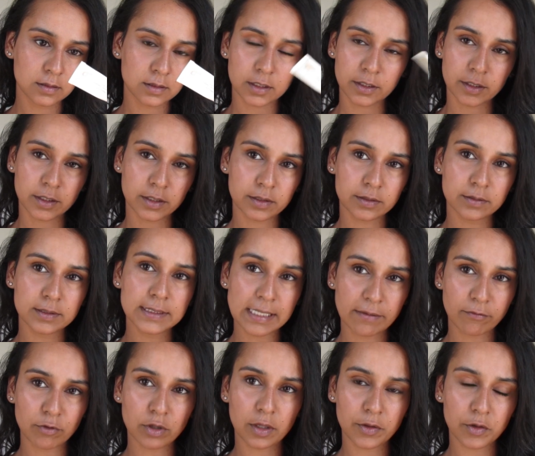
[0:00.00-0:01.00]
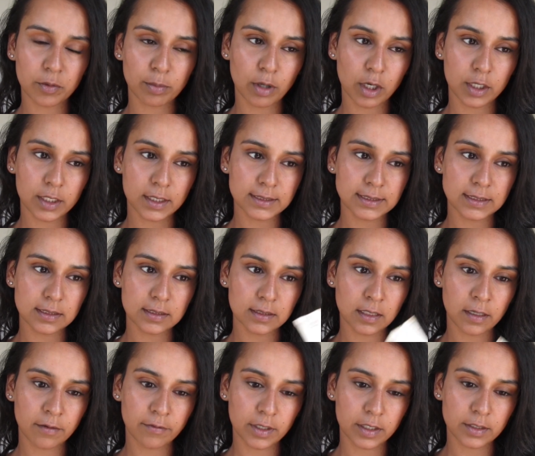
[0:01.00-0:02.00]
There are several other products
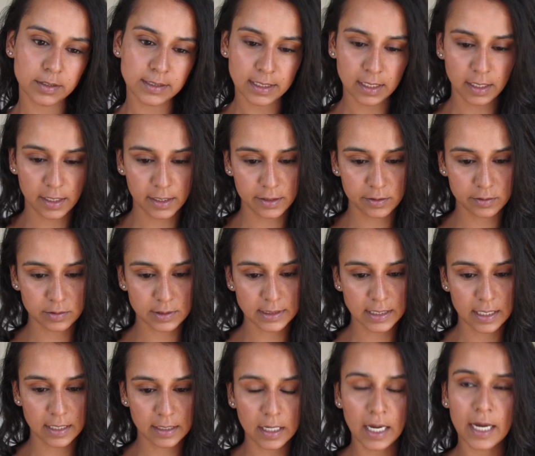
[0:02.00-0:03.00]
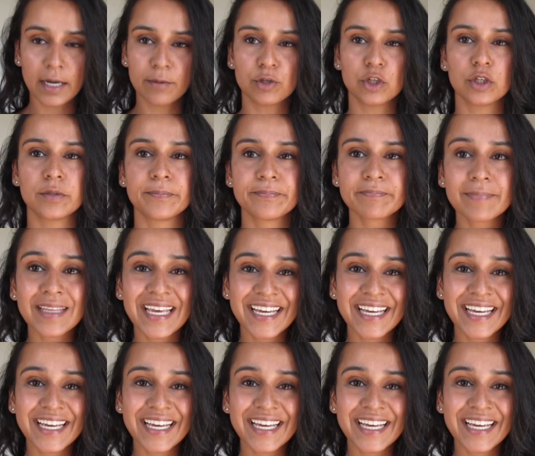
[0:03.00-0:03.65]
of theirs that I use that I will